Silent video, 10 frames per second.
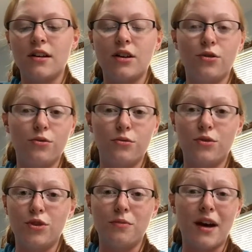you
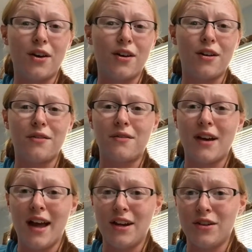do better
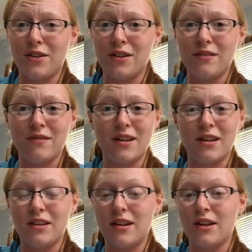and
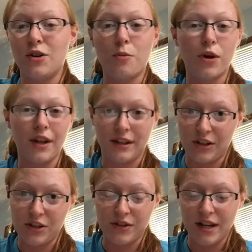you're more
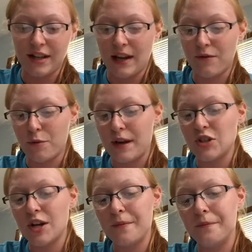likely to retain the
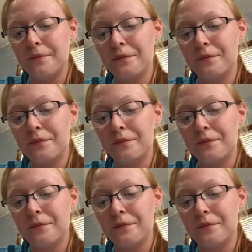information.